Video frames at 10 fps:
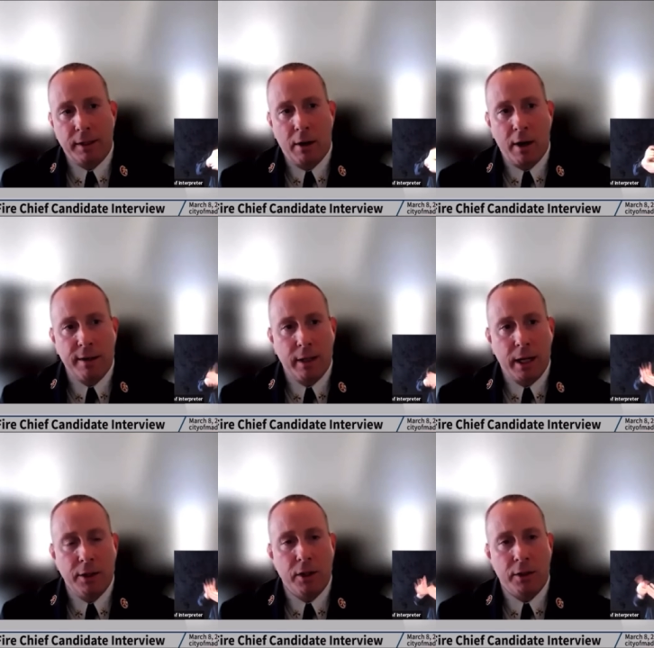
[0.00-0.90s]
areas that
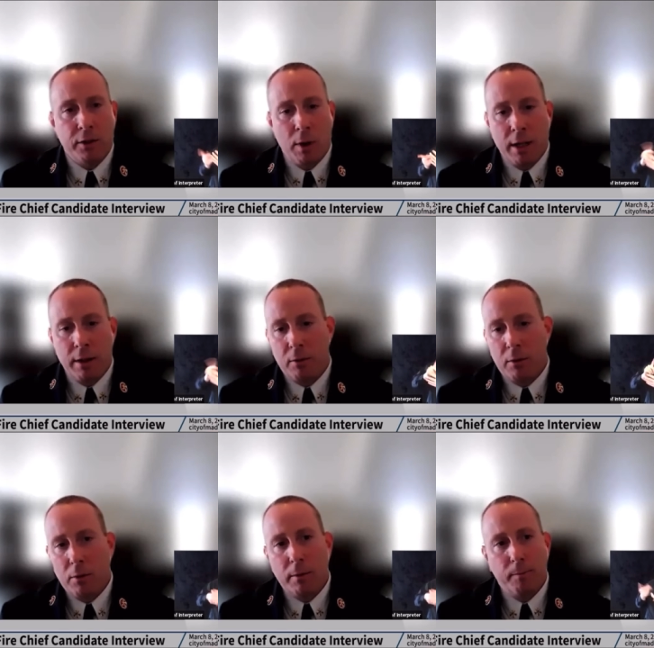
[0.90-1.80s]
I just ran
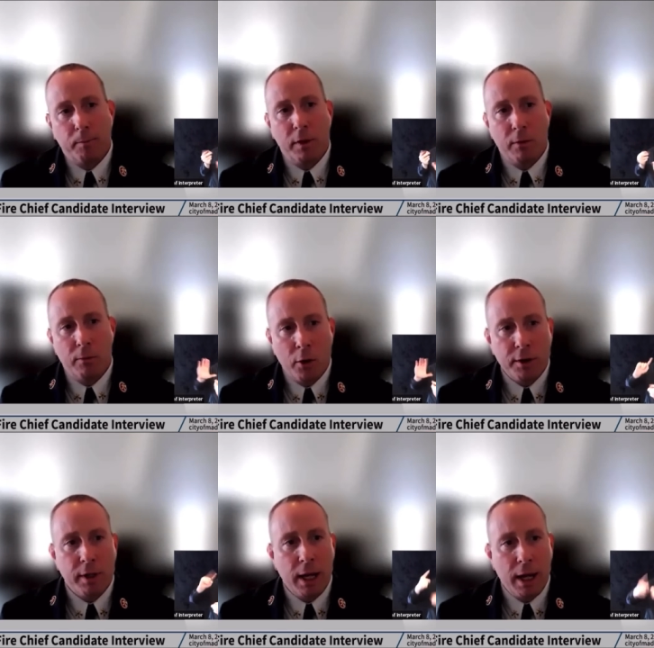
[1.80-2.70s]
through.
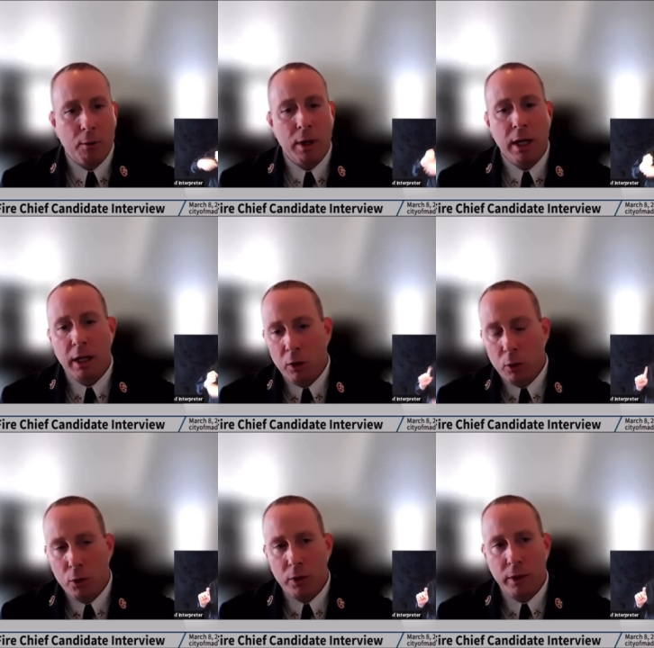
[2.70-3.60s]
Diversity, equity,
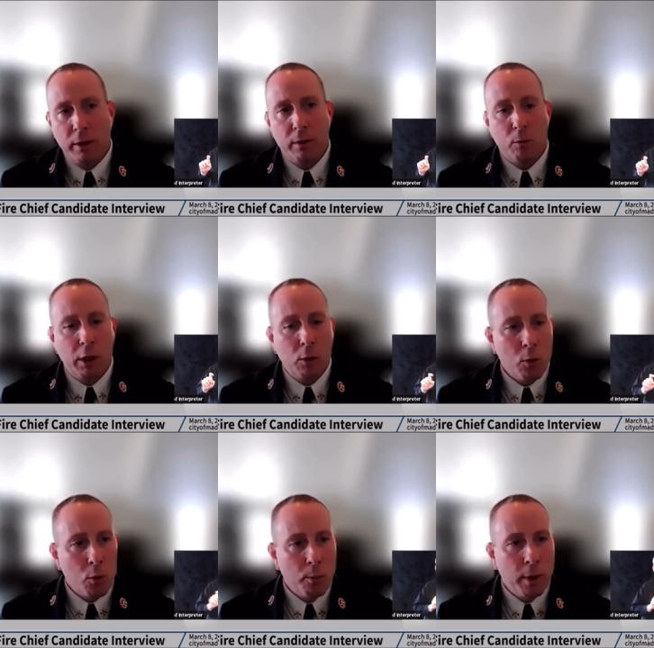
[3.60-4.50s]
inclusion,
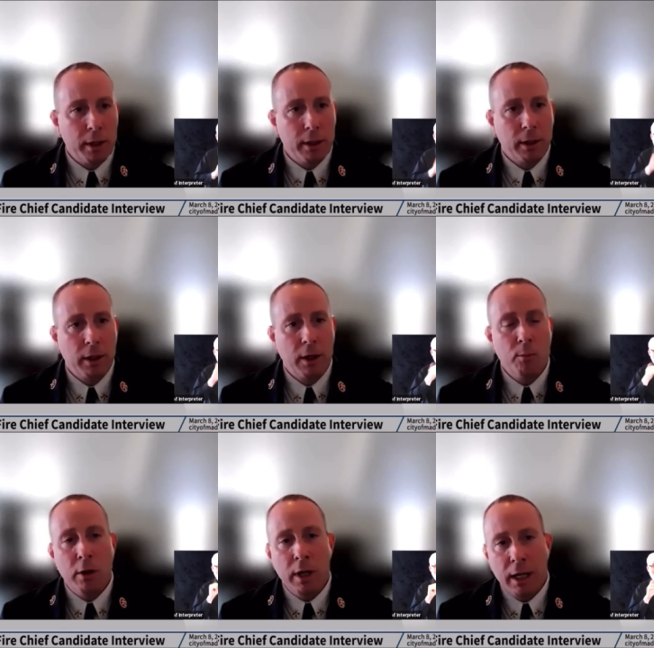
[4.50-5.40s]
recruitment,
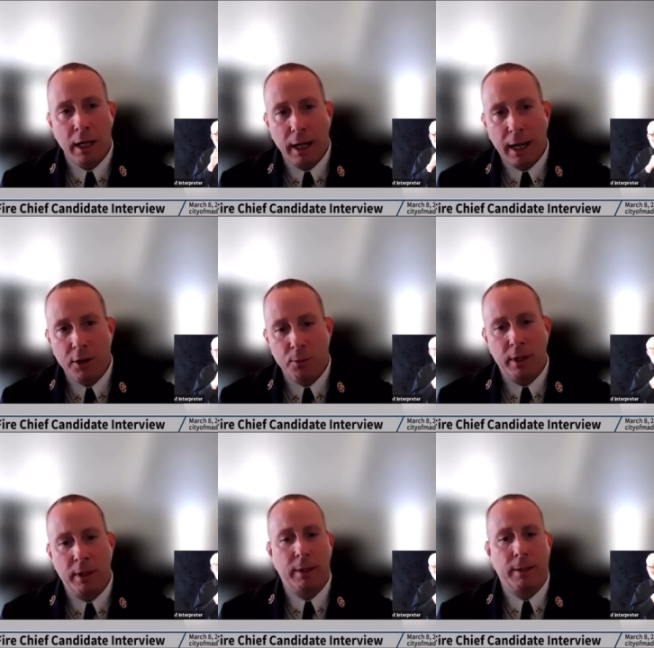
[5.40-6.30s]
community
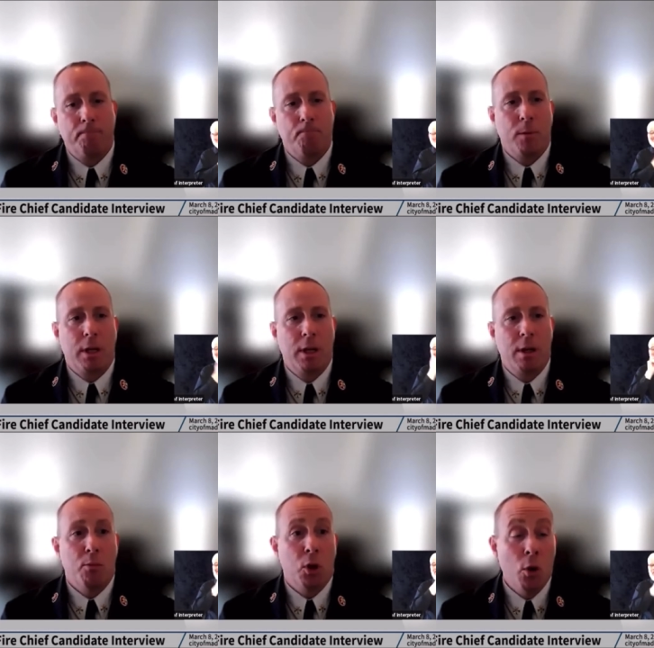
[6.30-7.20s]
engagement,
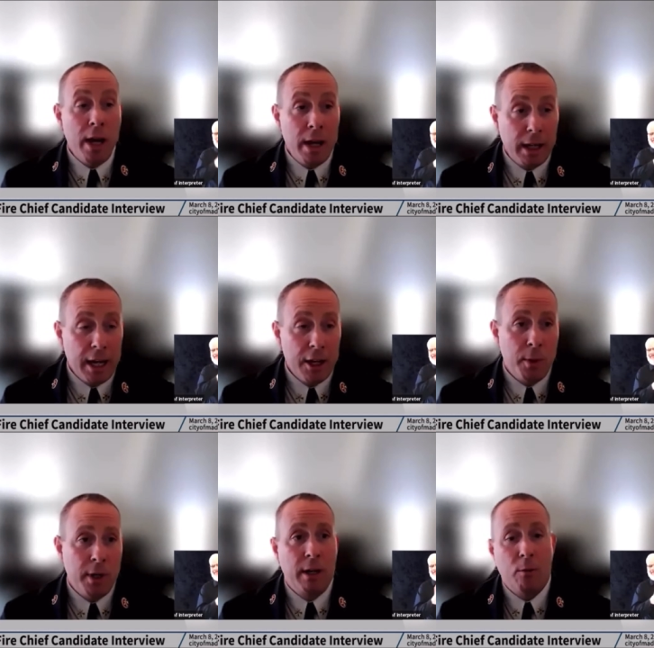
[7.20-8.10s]
employee
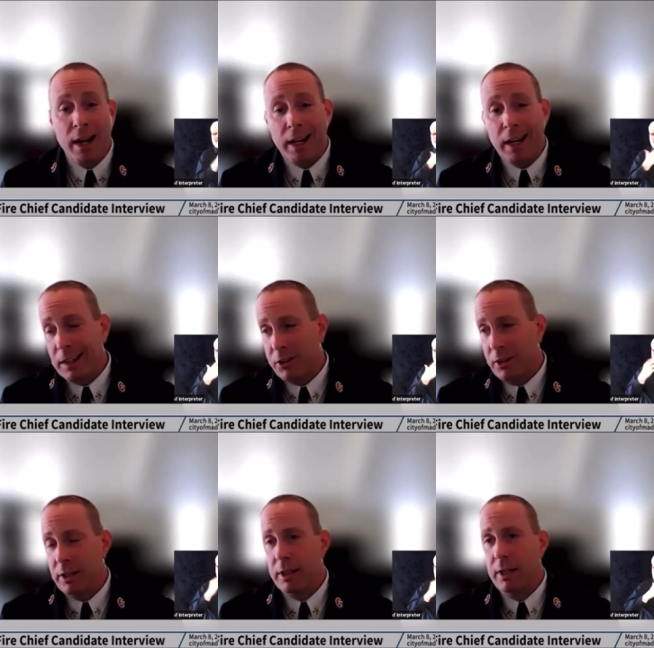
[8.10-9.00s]
engagement and
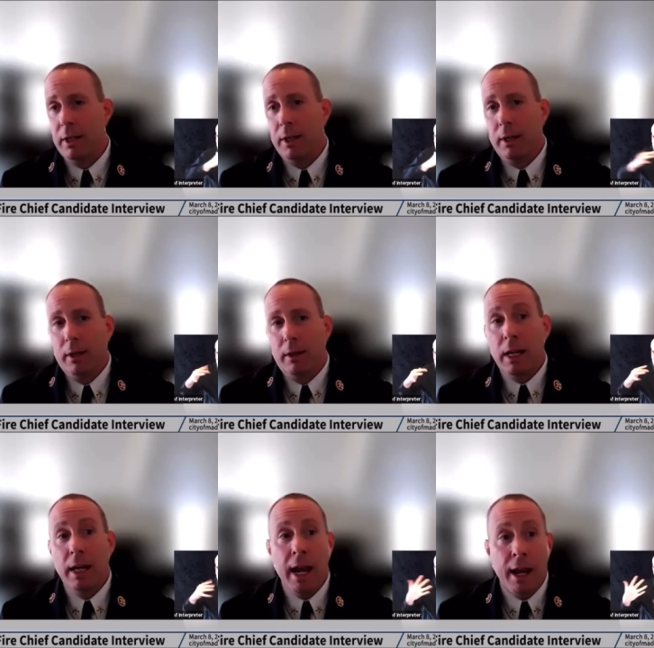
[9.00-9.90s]
recognition, the
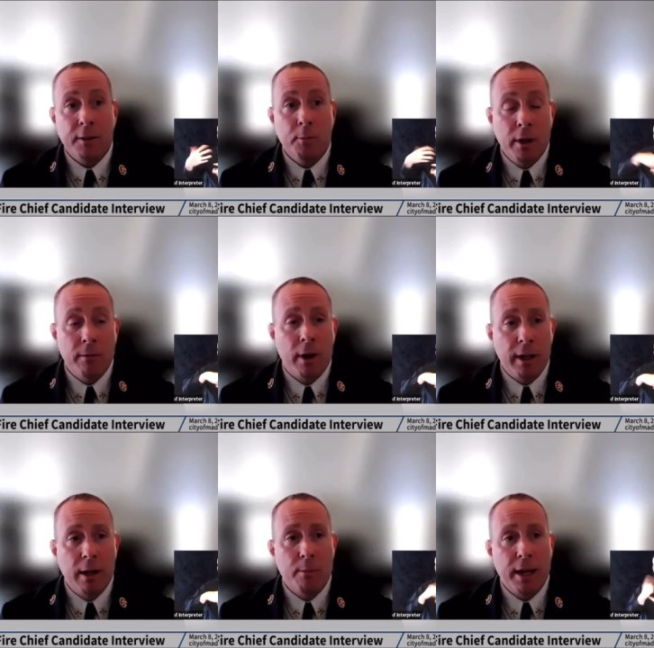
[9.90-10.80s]
enhancement of our
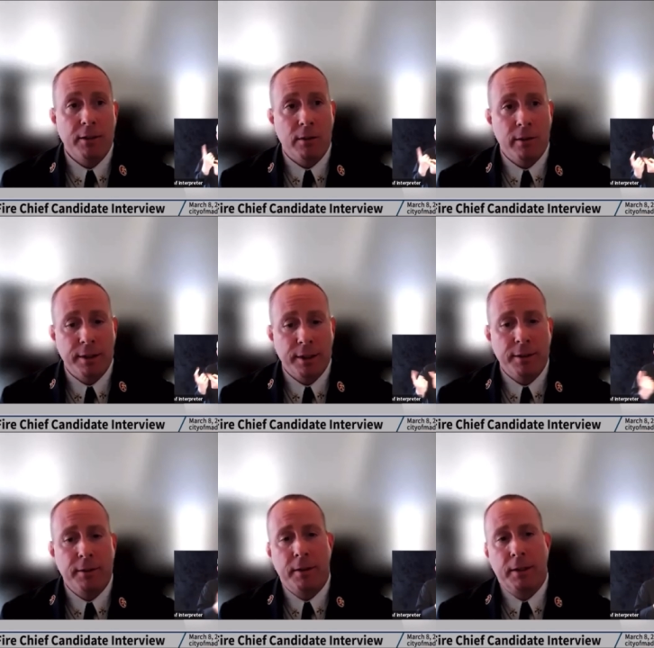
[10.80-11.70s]
EMS services,